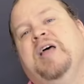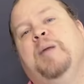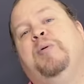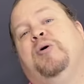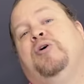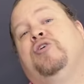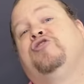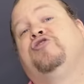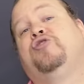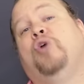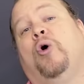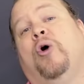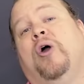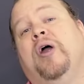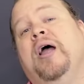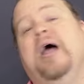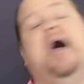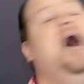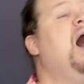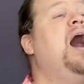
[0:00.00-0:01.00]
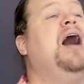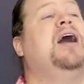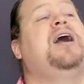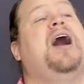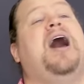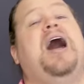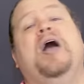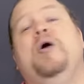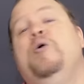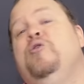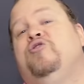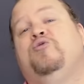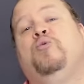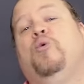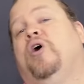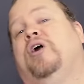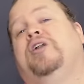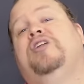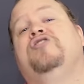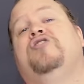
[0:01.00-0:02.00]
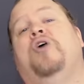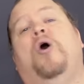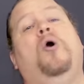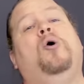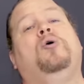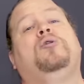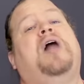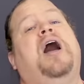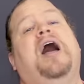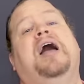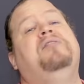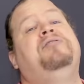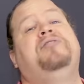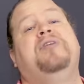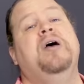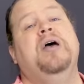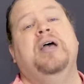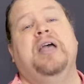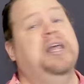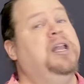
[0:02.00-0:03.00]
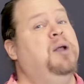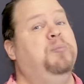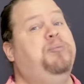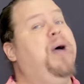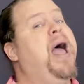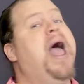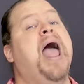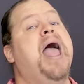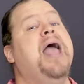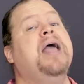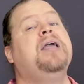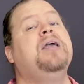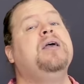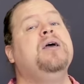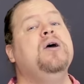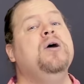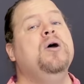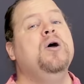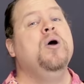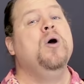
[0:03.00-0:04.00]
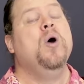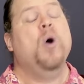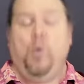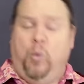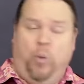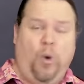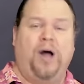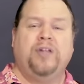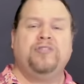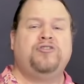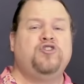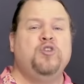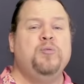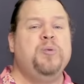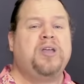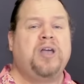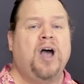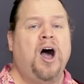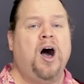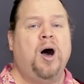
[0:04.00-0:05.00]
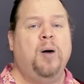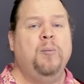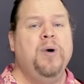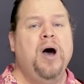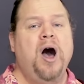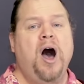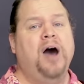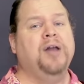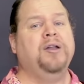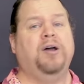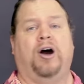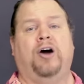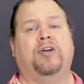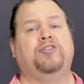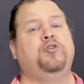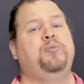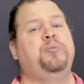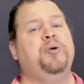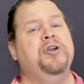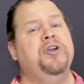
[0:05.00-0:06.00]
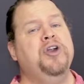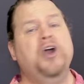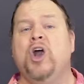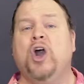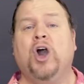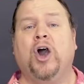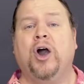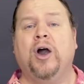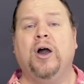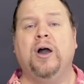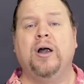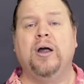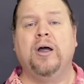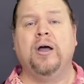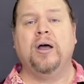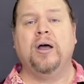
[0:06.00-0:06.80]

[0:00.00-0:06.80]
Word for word: Typical story a guy who's worked his whole life in a bank wants to become an entrepreneur.